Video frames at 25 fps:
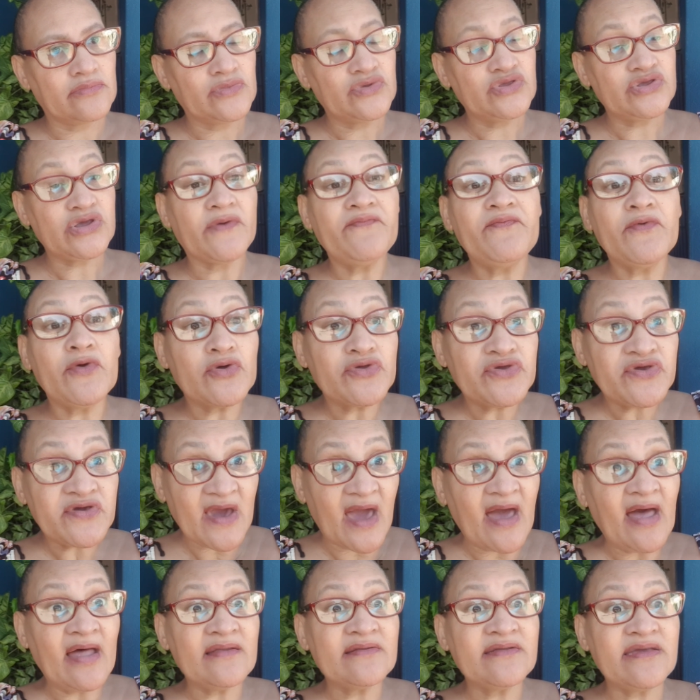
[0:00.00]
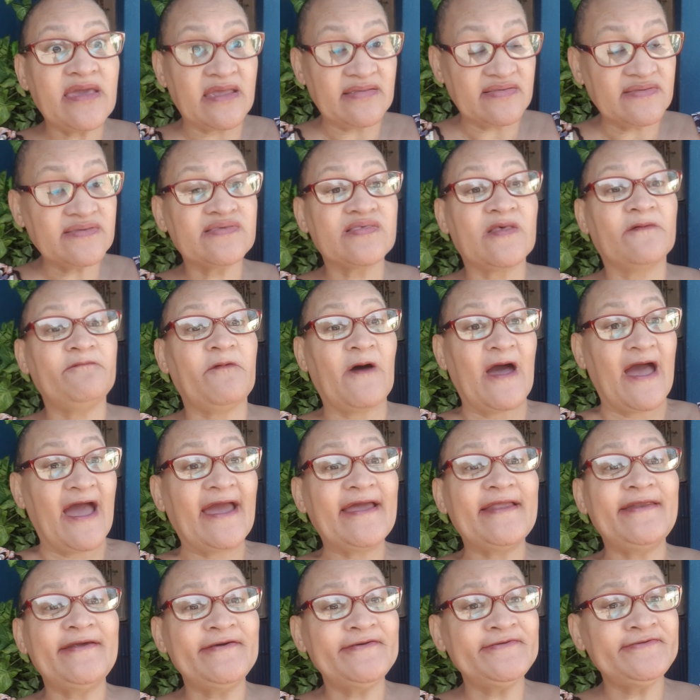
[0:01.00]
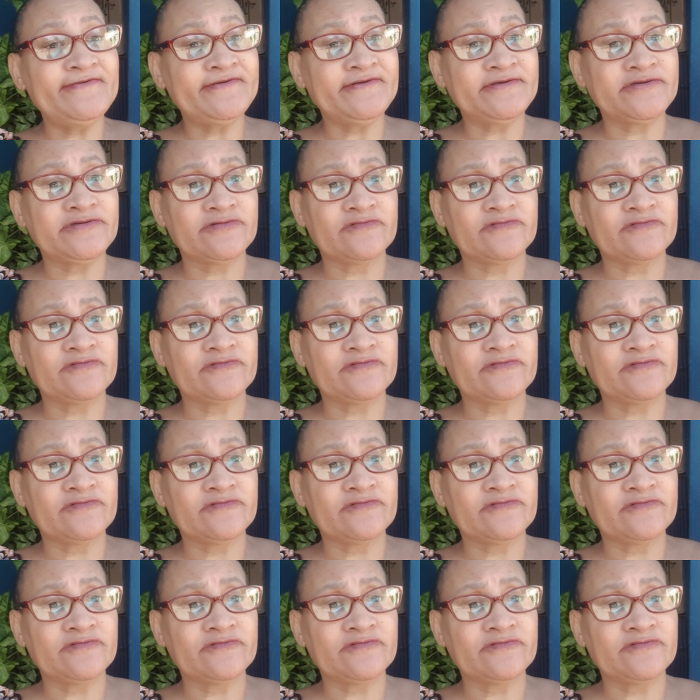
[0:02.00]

So if your child gets the virus,